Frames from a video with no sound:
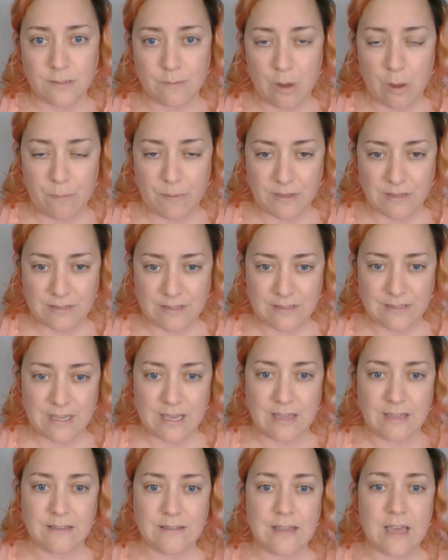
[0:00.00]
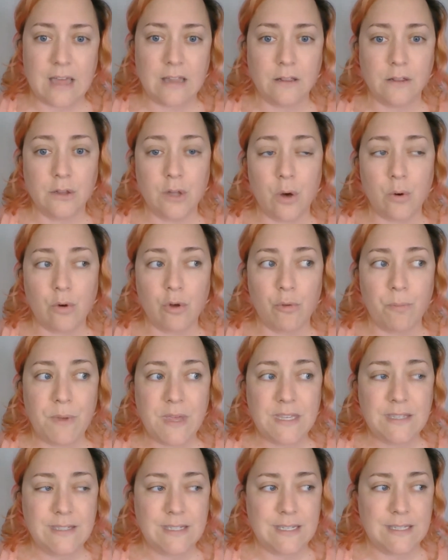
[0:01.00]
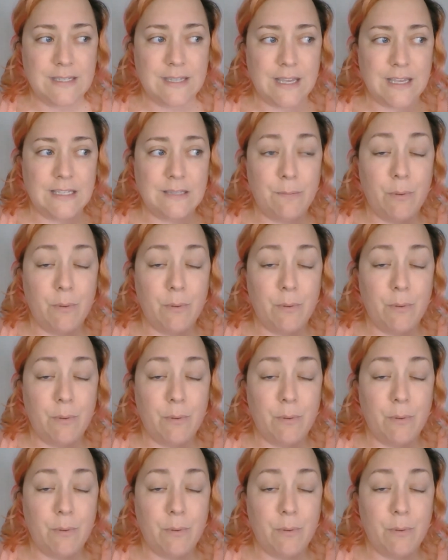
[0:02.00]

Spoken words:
small businesses and local businesses,